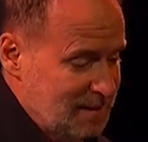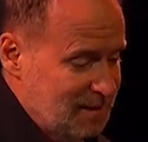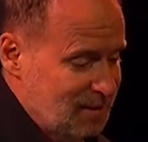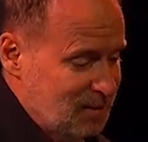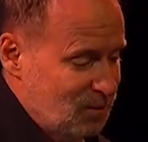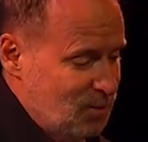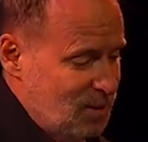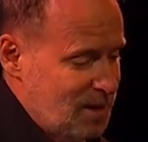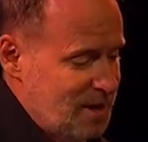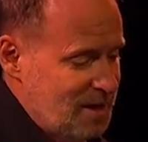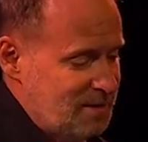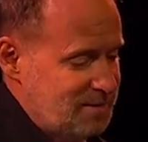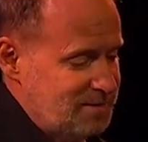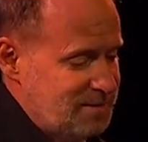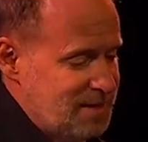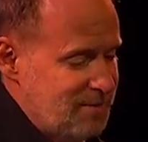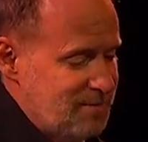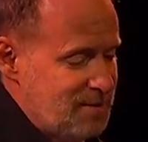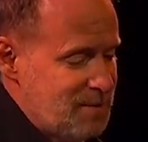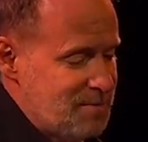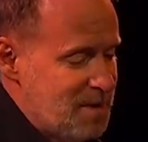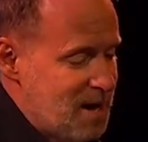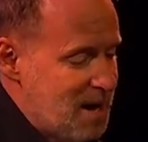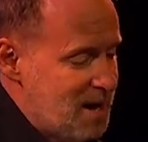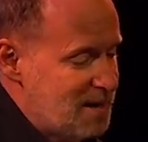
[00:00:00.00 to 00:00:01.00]
"Well,
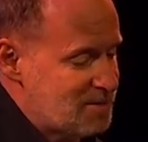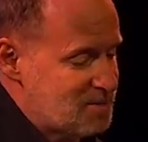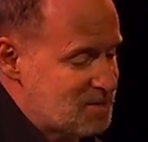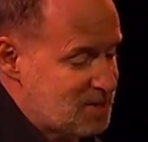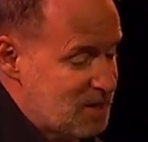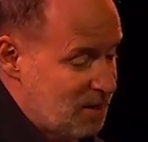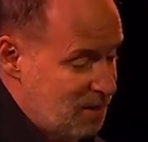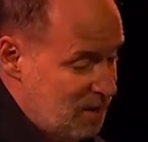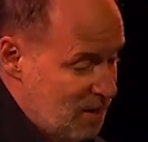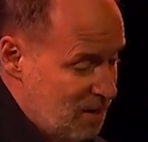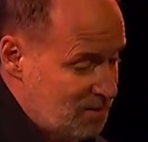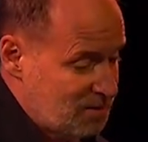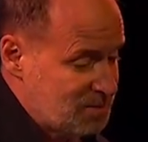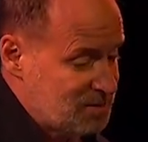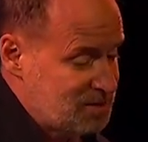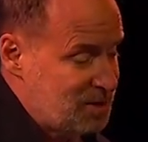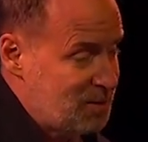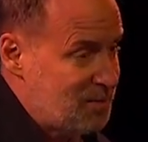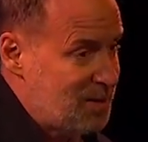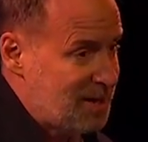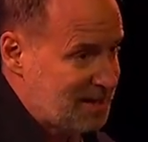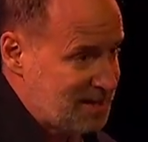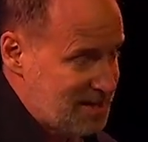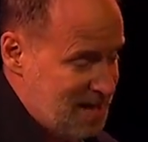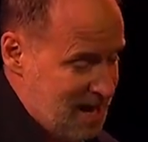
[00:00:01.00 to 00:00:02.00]
never mind so long as
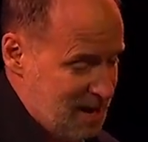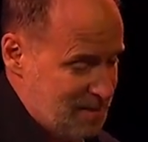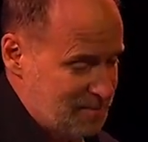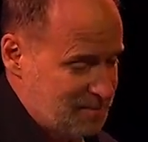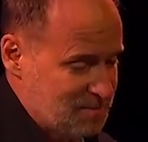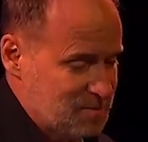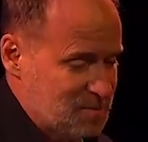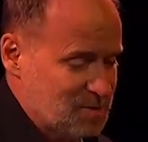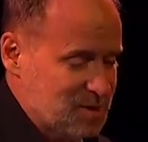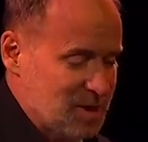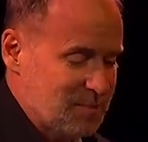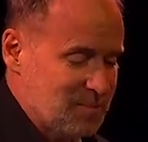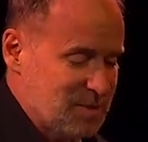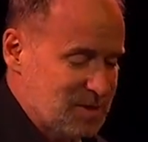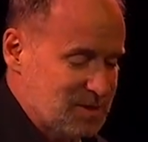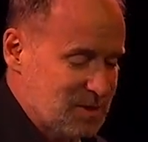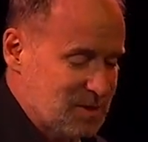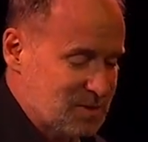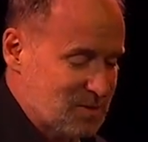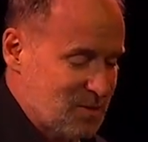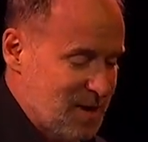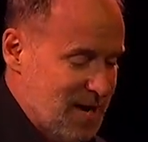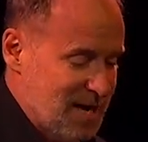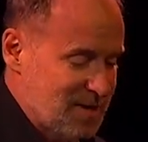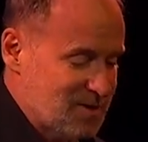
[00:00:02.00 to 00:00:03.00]
you are come," said Mrs.
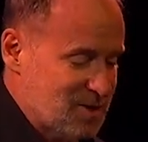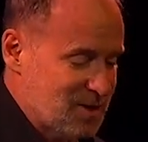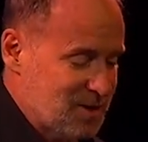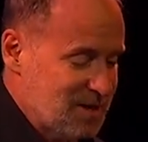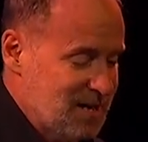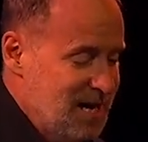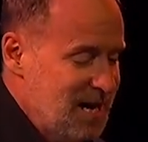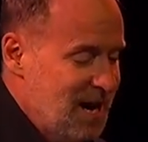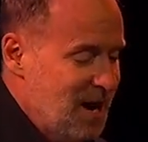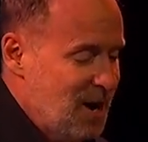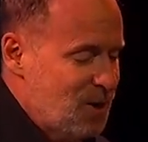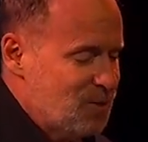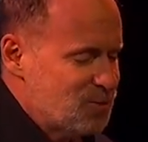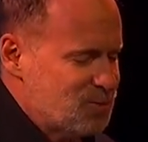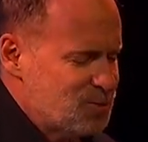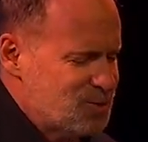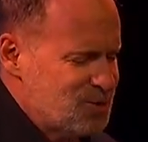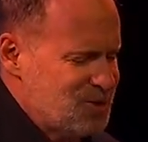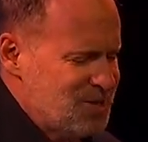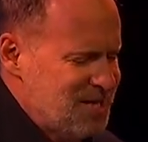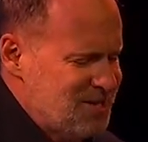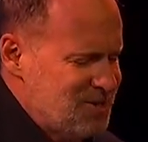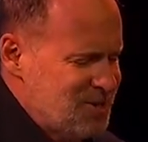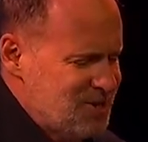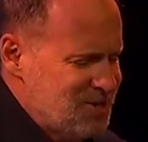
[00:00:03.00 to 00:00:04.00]
Cratchit. "Oh,
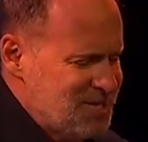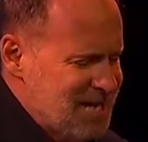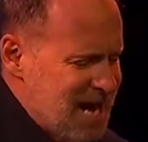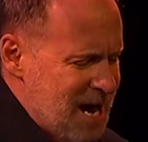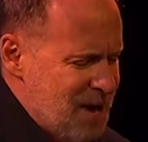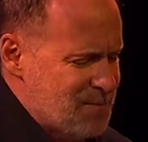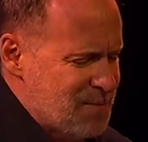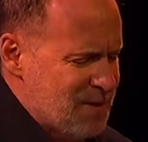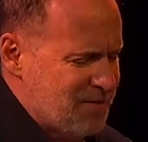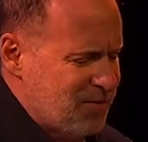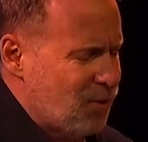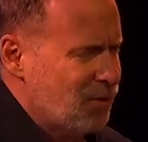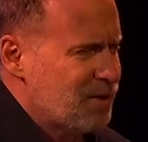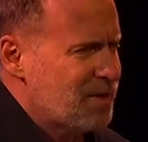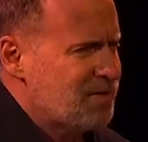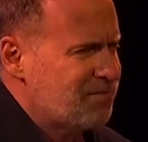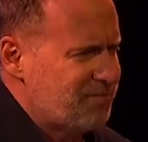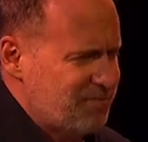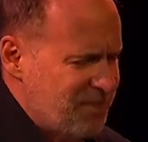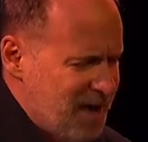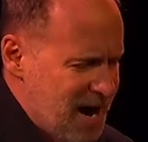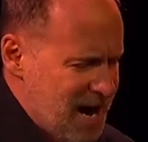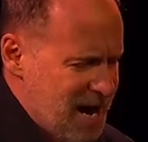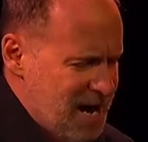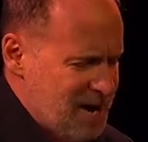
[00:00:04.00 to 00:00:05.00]
sit ye down before the
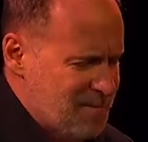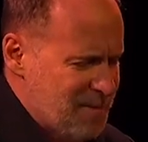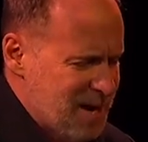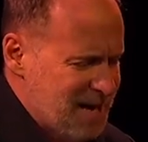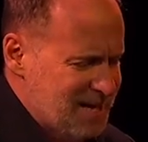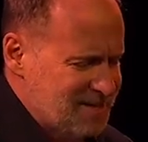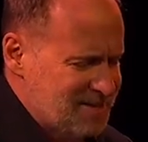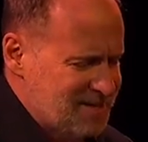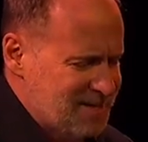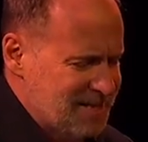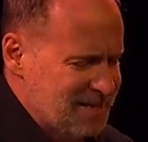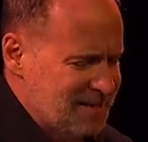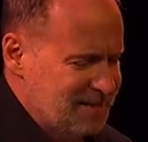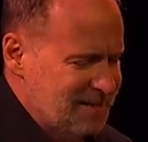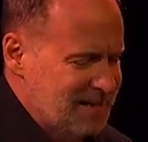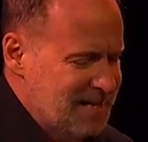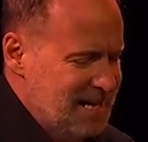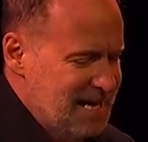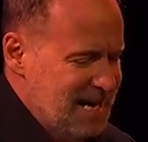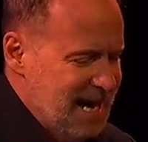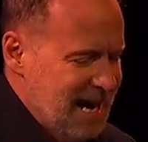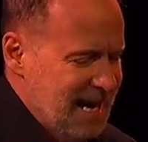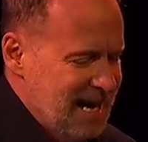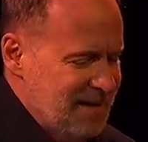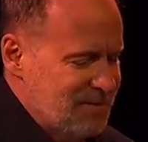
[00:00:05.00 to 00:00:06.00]
fire, my dear,
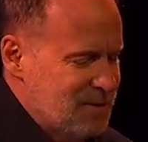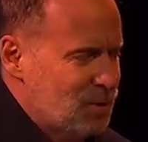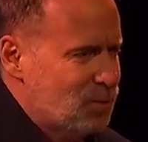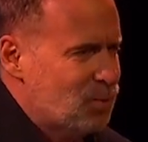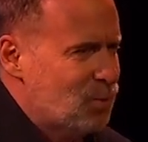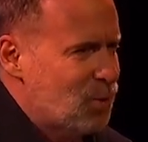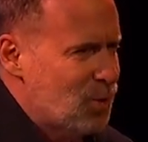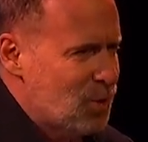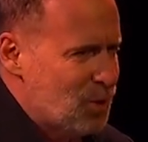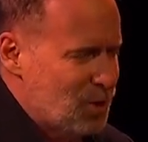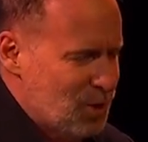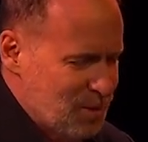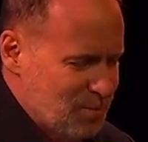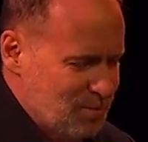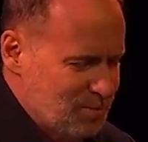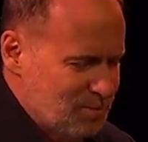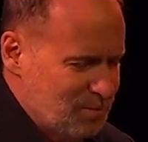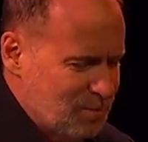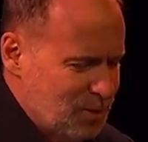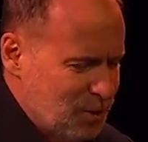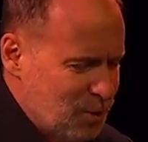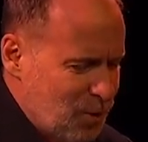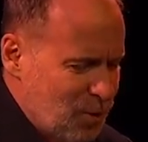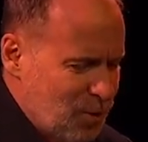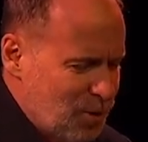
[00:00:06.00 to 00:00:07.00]
and have a
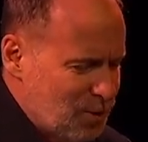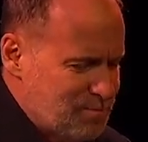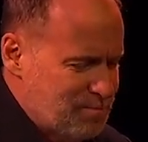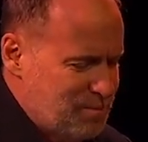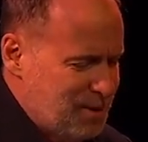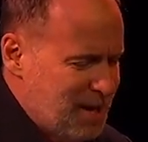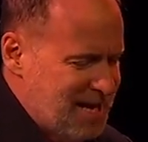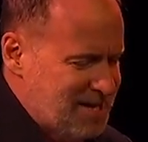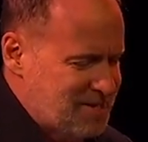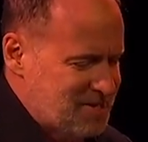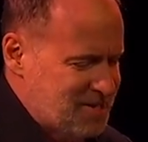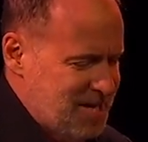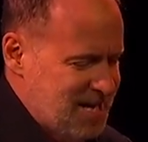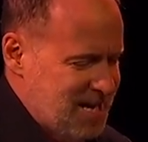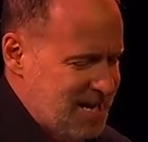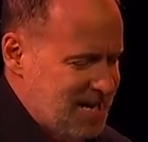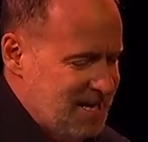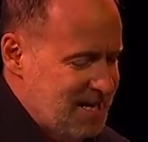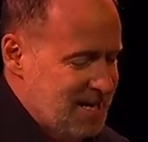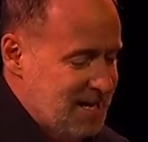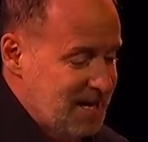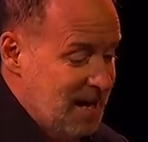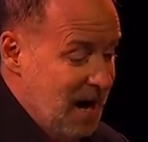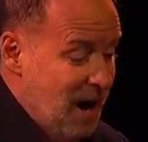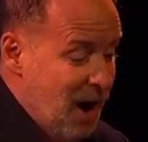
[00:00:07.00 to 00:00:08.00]
warm, Lord bless
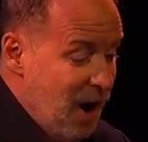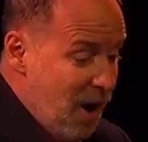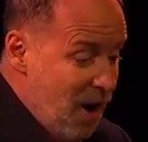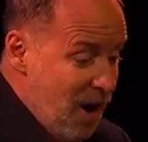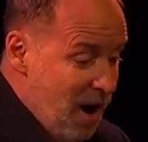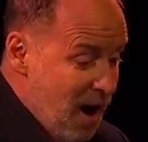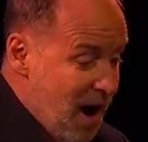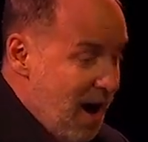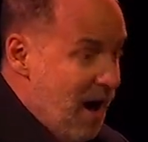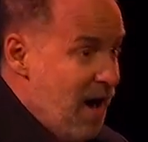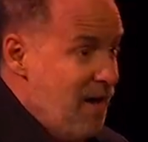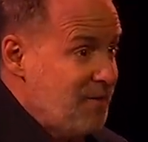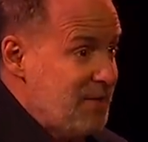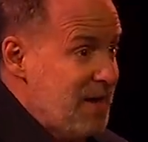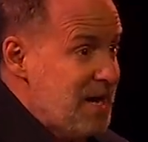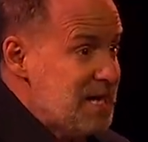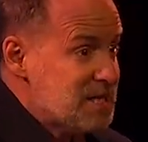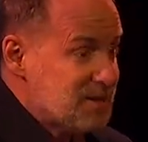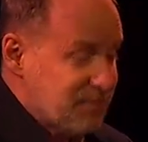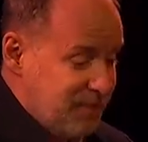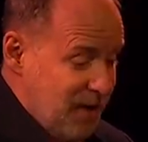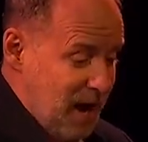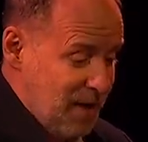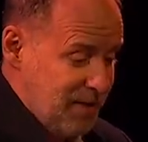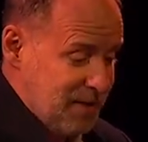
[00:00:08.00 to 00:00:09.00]
ye." "Oh, there's
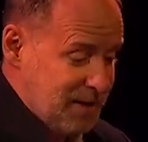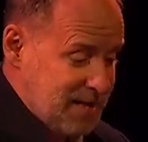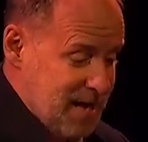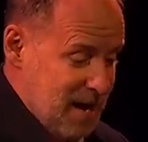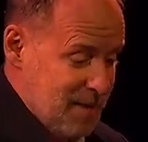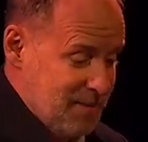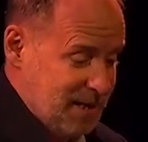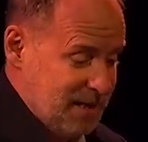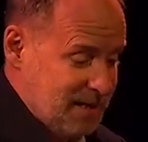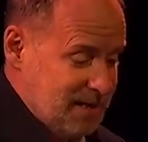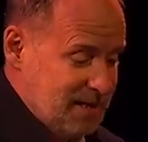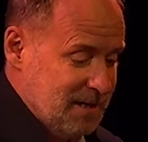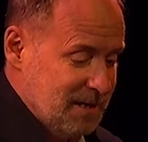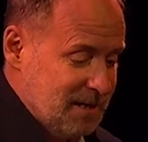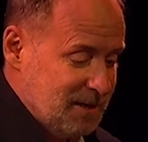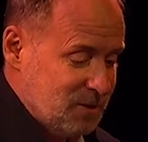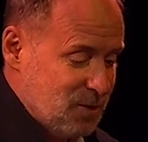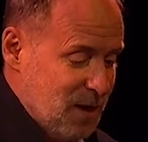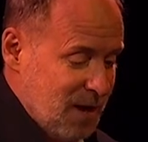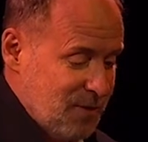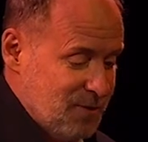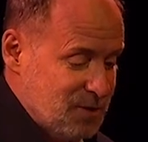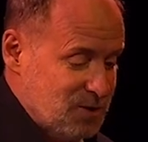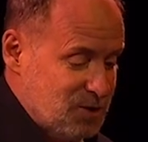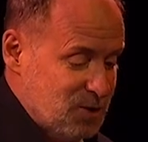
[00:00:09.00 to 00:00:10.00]
Father coming,"
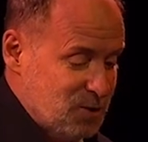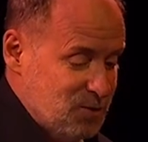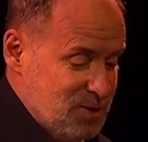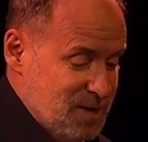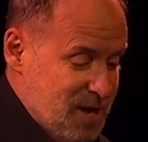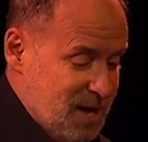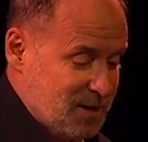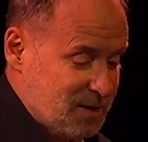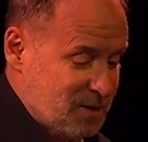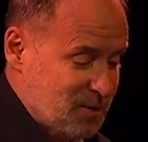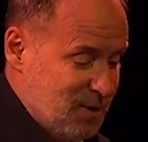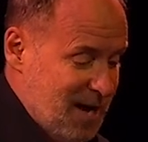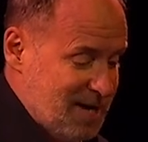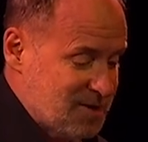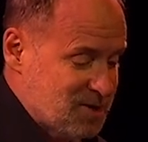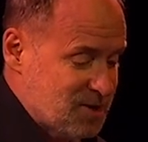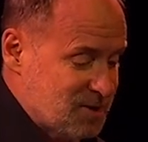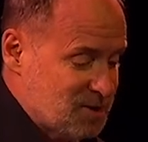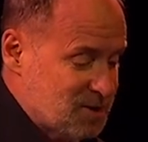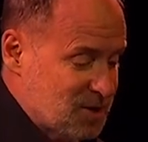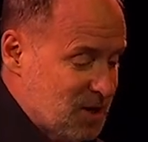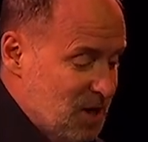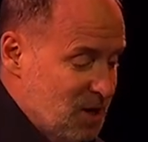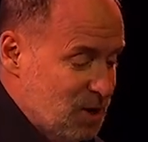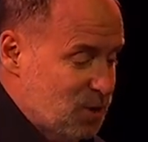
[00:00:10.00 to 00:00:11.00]
cried the two young
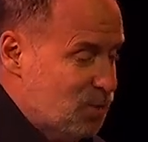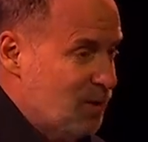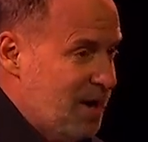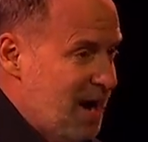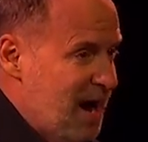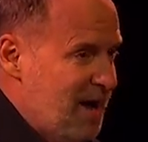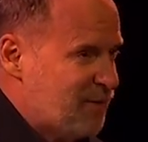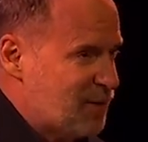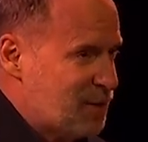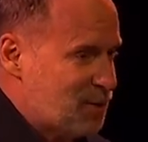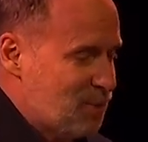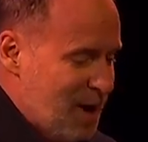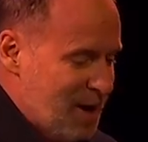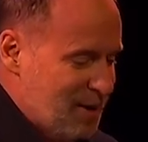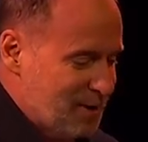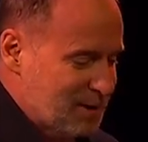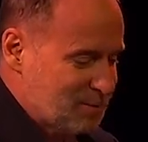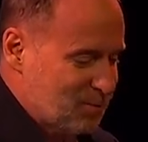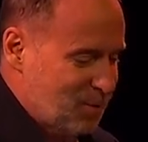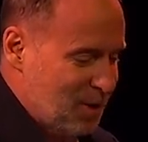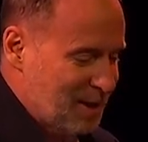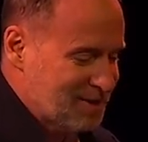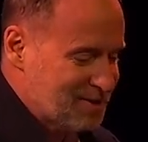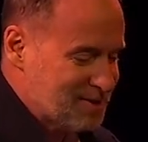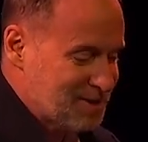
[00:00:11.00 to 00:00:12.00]
Cratchits, who were everywhere at
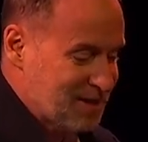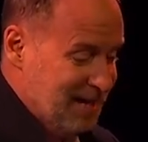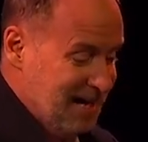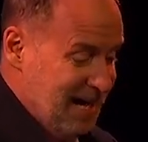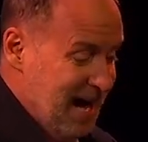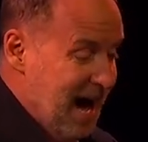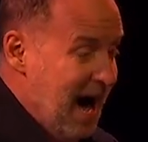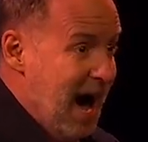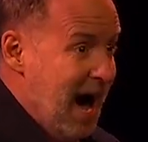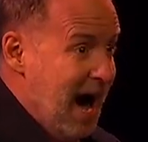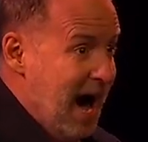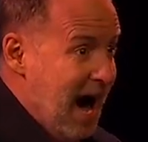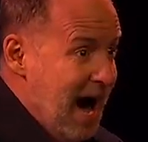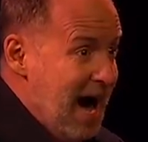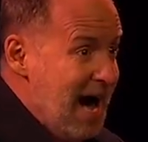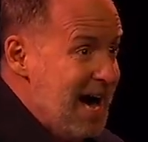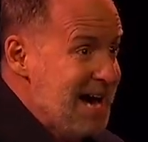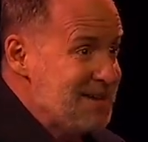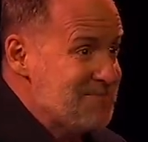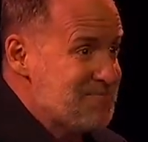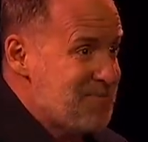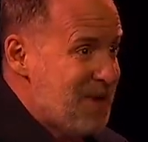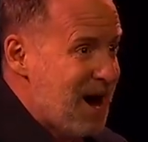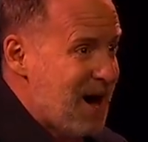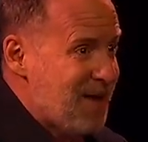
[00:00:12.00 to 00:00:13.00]
once.
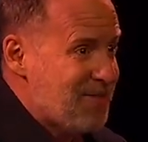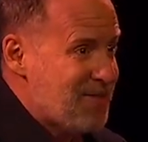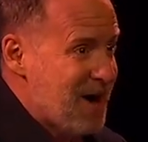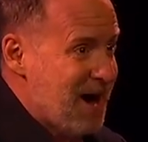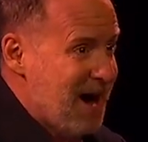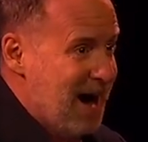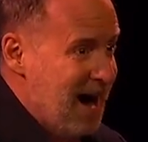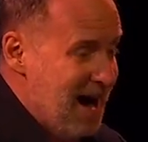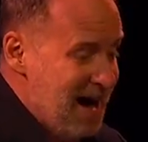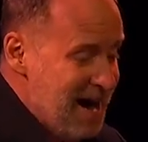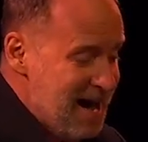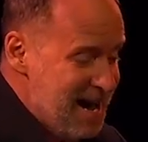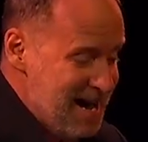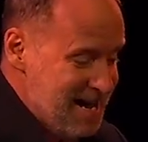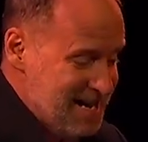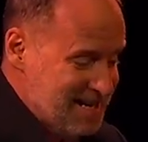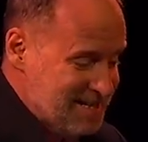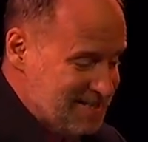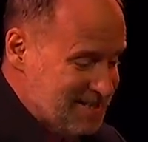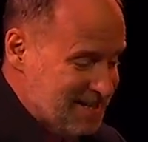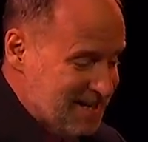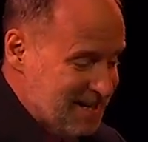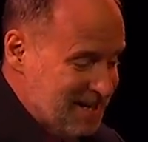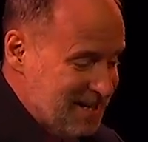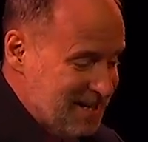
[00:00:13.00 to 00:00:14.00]
"Hide, Martha, hide!"